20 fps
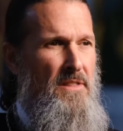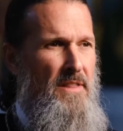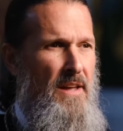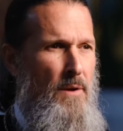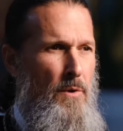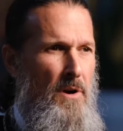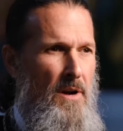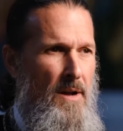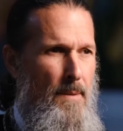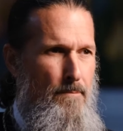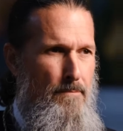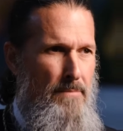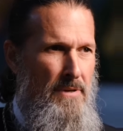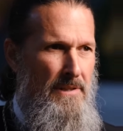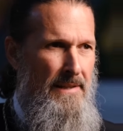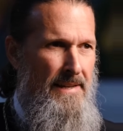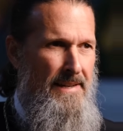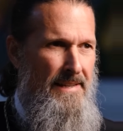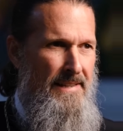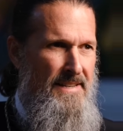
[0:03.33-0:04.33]
they were
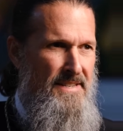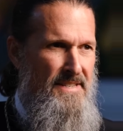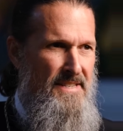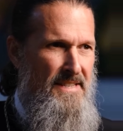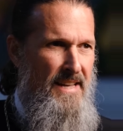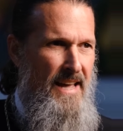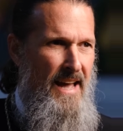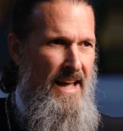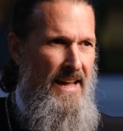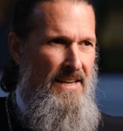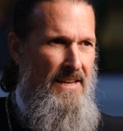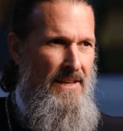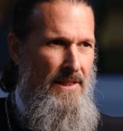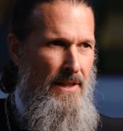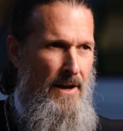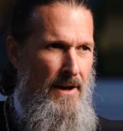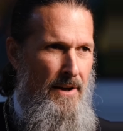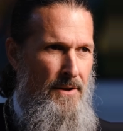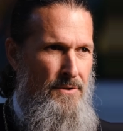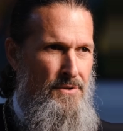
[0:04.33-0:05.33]
completely
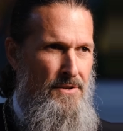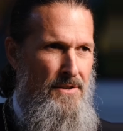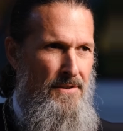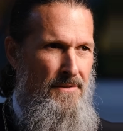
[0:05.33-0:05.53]
scandalized.